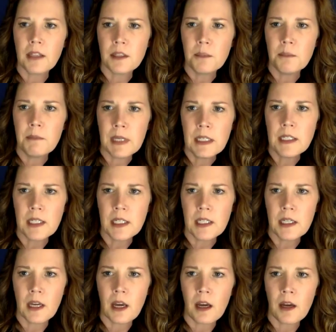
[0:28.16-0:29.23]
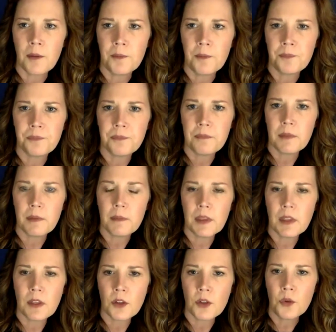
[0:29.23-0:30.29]
Mindy,
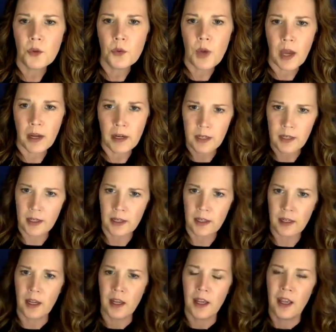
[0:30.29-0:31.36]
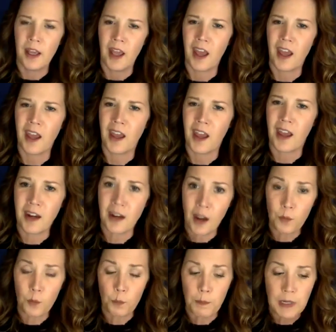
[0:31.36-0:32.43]
who edited, and
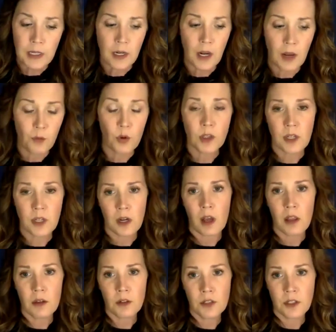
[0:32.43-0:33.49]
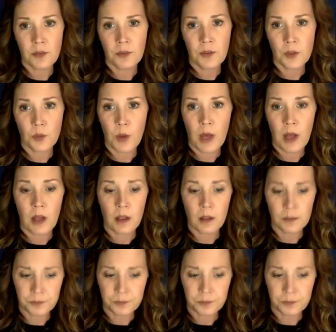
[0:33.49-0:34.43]
Mindy and I've worked on other stuff as well.